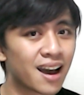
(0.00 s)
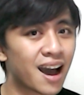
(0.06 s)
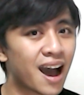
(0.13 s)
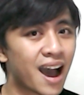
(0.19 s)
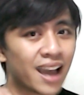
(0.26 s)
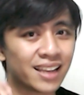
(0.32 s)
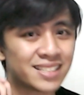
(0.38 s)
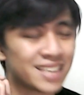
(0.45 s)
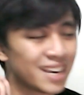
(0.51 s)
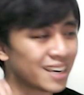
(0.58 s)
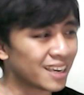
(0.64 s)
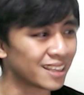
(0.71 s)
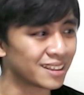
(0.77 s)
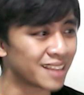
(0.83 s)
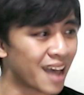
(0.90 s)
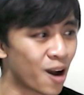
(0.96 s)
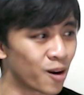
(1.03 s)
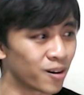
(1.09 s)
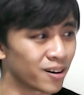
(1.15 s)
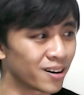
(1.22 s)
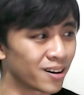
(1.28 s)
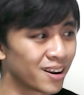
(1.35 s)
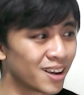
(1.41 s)
I take it
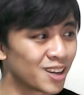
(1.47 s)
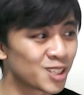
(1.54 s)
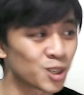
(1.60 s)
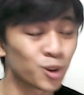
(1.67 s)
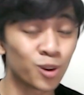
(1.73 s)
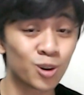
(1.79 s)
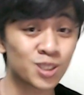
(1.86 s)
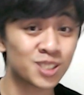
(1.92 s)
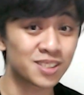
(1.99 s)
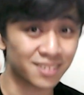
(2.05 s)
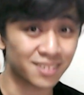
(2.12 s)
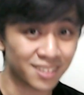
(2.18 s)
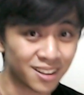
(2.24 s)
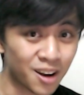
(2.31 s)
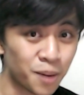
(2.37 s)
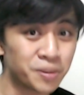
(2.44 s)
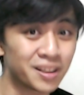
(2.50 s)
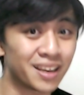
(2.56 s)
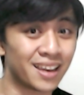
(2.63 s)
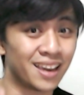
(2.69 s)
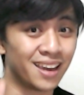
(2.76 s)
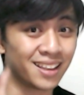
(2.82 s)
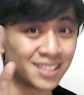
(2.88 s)
down. So those couple
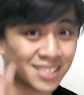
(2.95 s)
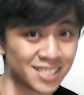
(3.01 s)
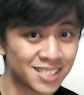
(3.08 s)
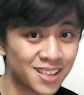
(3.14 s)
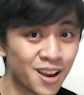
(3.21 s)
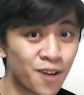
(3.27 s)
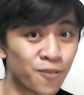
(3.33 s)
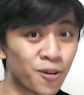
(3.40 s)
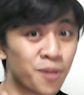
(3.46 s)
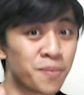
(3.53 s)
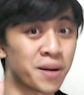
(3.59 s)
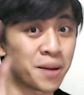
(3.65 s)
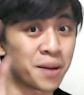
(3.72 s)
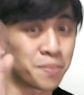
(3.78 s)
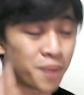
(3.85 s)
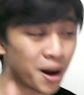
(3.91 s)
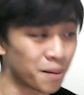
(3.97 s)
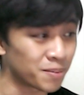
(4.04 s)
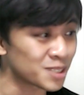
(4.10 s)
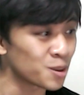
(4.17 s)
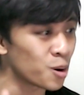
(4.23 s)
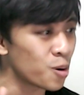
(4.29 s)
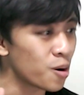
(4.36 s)
of hits from my
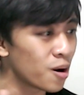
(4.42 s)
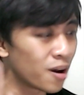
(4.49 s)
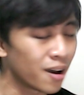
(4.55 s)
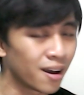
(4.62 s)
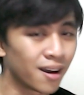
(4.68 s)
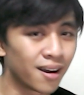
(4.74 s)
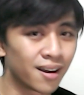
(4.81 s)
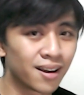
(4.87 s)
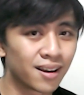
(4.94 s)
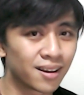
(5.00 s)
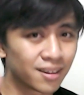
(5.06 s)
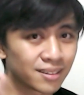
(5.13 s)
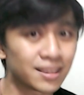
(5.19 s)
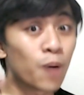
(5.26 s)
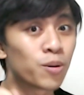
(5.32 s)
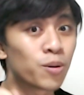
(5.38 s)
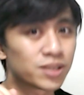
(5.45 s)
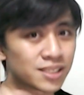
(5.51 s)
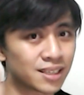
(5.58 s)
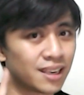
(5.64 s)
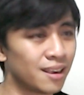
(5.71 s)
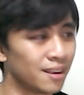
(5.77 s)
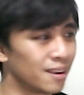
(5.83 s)
Abomasnow, that was
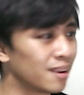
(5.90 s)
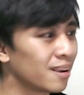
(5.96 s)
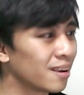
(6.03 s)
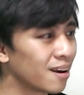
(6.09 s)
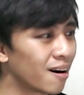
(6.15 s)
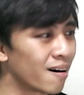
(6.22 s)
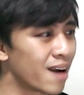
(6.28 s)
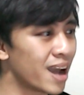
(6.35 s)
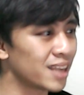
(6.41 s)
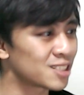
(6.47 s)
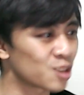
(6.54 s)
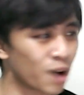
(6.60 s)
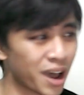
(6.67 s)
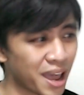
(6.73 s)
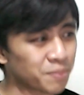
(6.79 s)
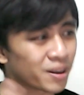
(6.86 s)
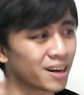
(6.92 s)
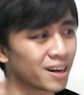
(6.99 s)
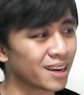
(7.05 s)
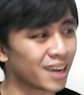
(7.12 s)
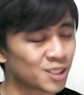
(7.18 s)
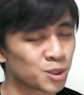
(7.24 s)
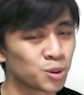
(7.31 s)
key. Alright, so I am gonna
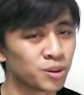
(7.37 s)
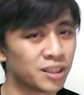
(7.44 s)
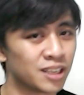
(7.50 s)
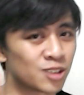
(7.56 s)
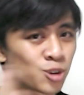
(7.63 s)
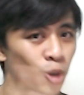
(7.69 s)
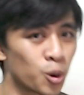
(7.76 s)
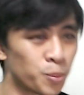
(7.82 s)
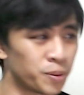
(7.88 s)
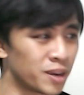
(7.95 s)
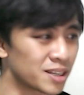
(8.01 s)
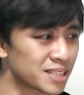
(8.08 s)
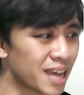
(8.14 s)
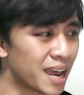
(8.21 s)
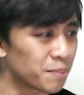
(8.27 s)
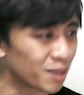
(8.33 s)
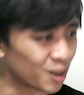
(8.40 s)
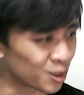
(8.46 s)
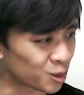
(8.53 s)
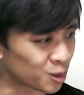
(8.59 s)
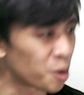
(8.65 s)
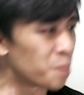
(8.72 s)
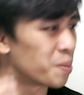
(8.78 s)
get to the Tropius. I am gonna
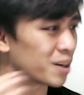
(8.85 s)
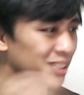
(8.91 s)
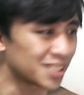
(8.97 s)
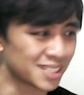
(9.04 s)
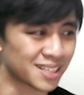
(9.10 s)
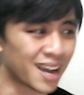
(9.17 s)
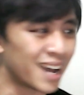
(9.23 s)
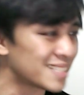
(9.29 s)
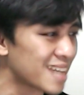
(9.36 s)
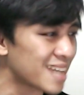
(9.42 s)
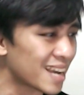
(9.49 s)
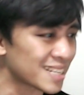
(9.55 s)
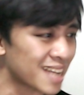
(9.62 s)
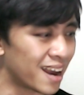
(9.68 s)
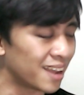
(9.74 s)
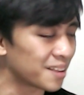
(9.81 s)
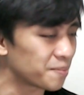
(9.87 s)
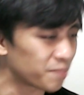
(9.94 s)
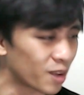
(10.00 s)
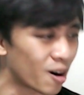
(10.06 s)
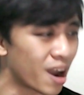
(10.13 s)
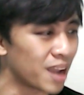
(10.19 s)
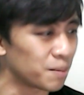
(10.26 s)
throw a bunch of sky attacks at it.
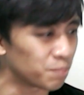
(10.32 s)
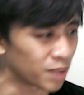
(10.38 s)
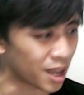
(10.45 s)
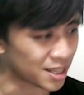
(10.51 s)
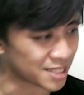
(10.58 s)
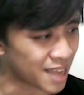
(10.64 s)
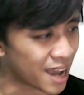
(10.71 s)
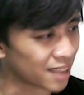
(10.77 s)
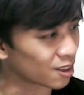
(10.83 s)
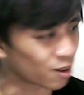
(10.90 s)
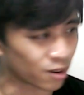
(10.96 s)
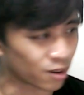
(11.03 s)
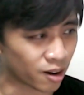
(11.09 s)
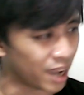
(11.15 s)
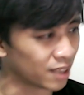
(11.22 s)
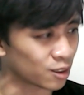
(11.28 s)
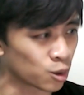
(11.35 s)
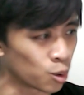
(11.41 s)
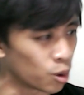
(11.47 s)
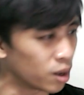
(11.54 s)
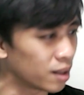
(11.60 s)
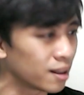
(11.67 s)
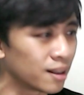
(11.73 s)
Alright, blocks that. Great,
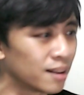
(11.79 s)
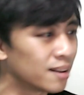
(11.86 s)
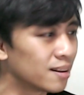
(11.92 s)
cool.